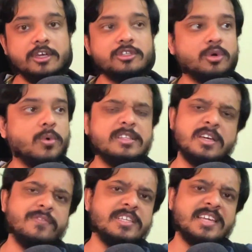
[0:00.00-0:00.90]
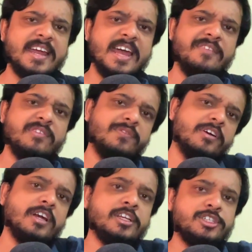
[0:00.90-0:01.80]
So one service can have
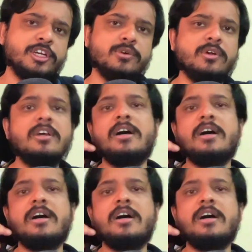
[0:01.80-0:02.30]
different release schedule,